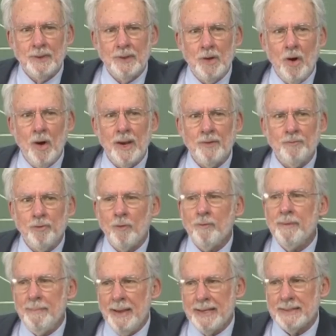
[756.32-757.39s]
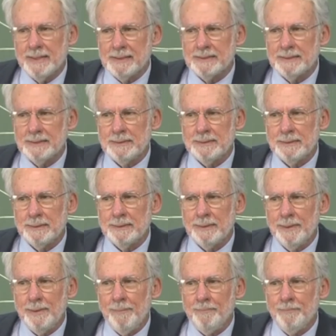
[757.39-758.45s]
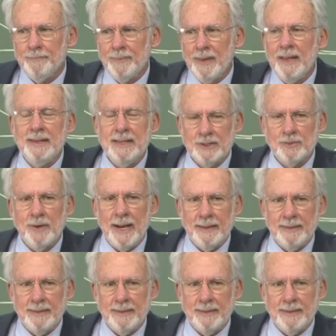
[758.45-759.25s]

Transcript: calling for repentance. And he's right,